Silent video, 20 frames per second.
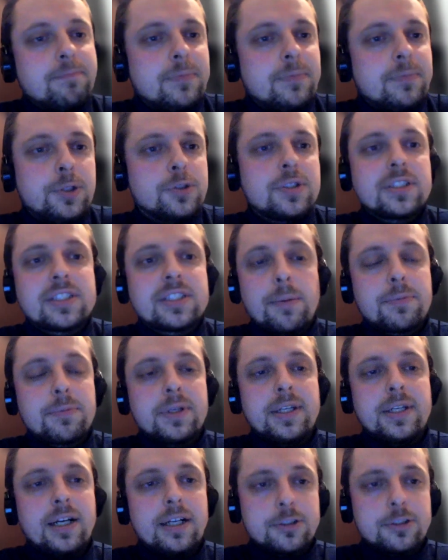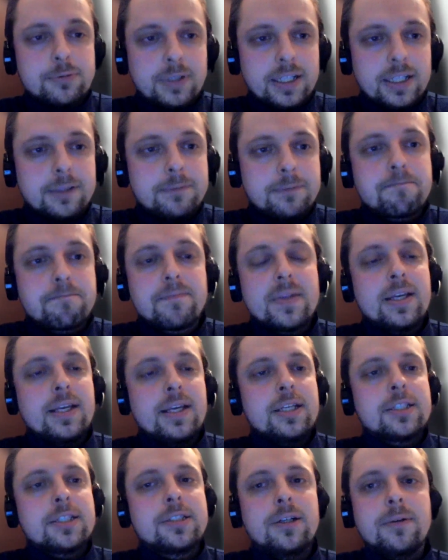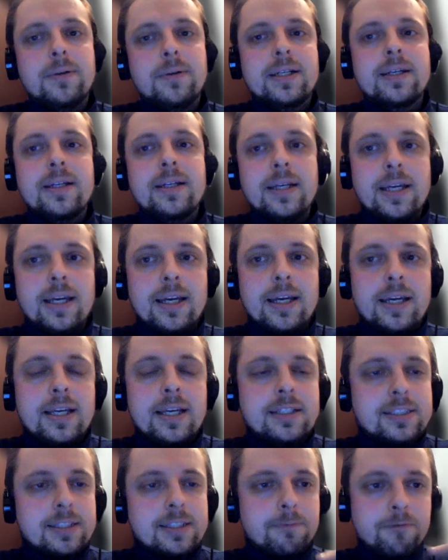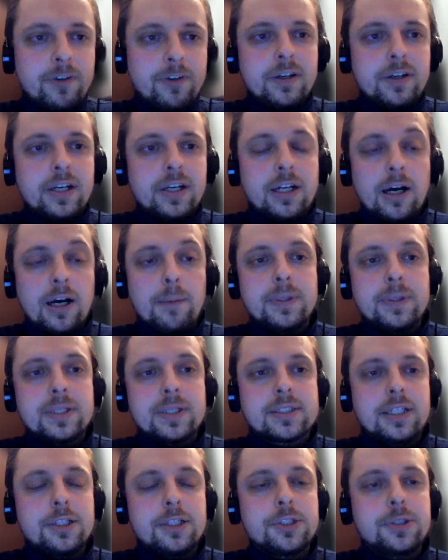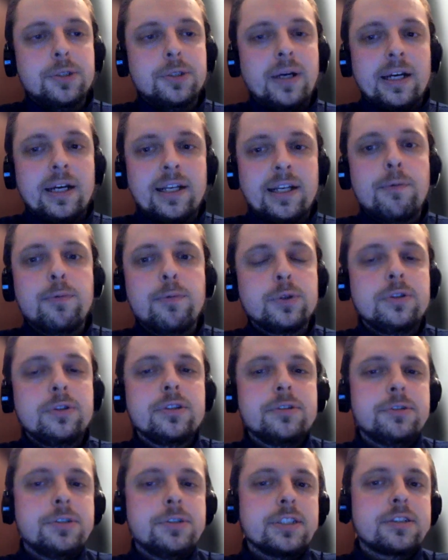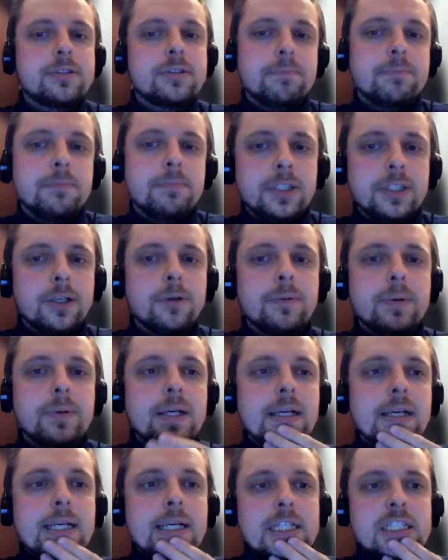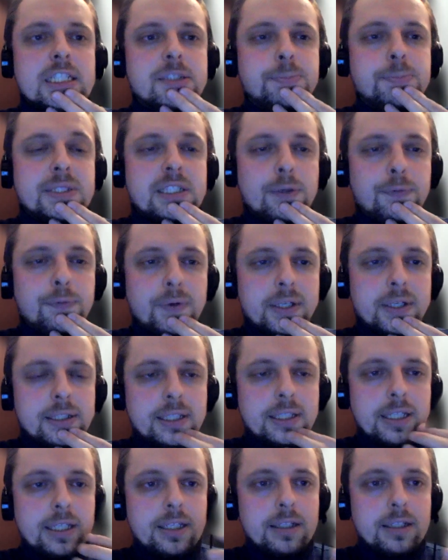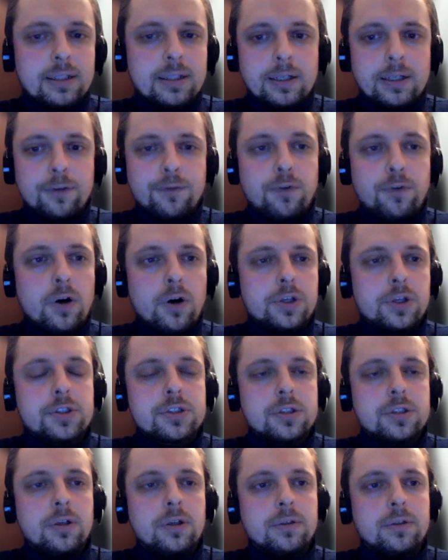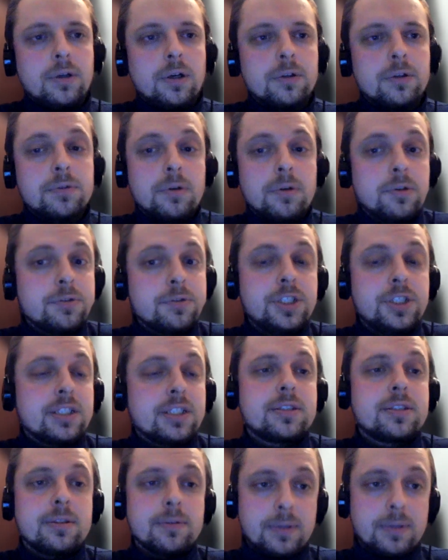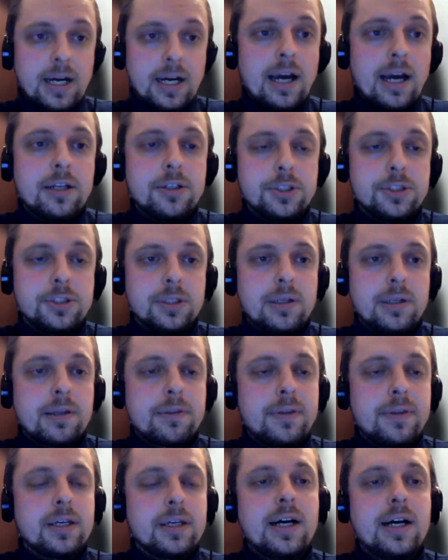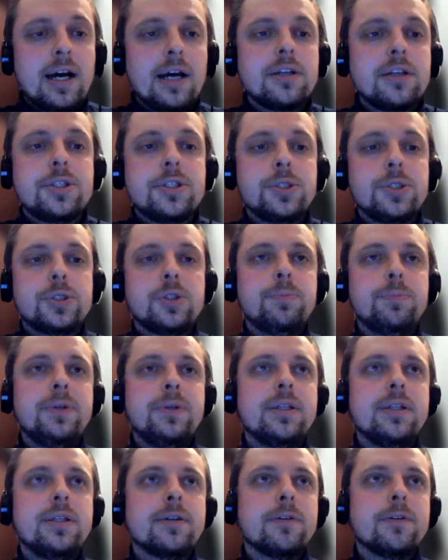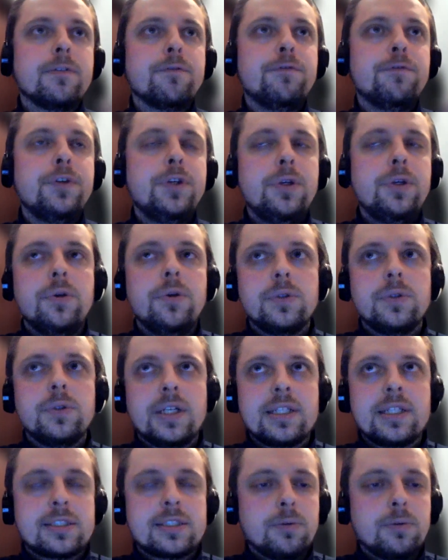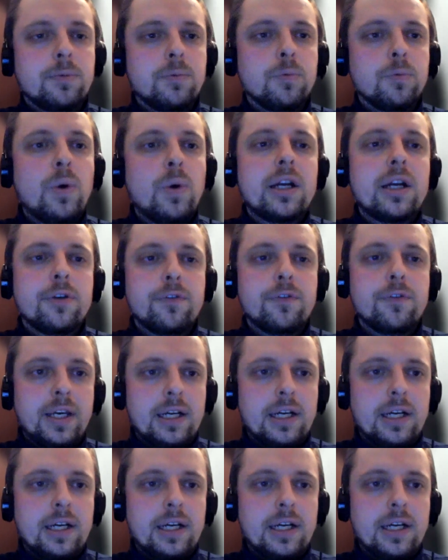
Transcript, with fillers: using something else, right? So it's a very complex issue and I wouldn't just, you know, specifically uh, focus on, on, on just hydrogen. I think hydrogen should be viewed as one of